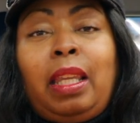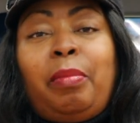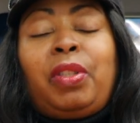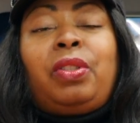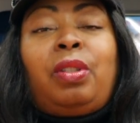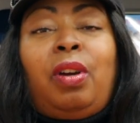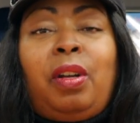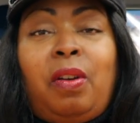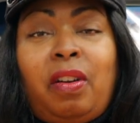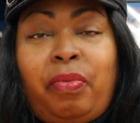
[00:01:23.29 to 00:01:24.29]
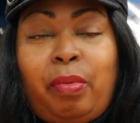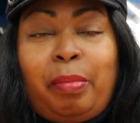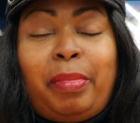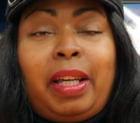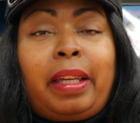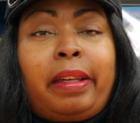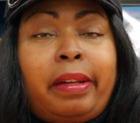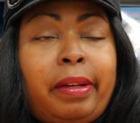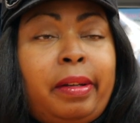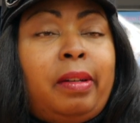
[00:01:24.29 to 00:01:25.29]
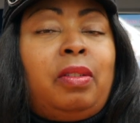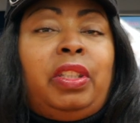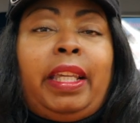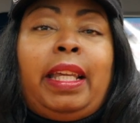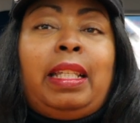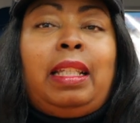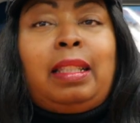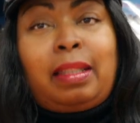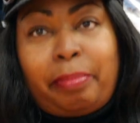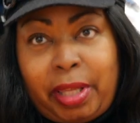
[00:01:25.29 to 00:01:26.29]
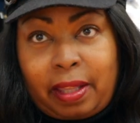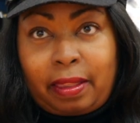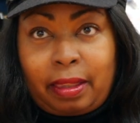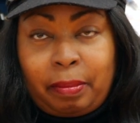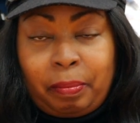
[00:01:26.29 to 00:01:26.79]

and I'm going to start off with my girl, Yandy Smith.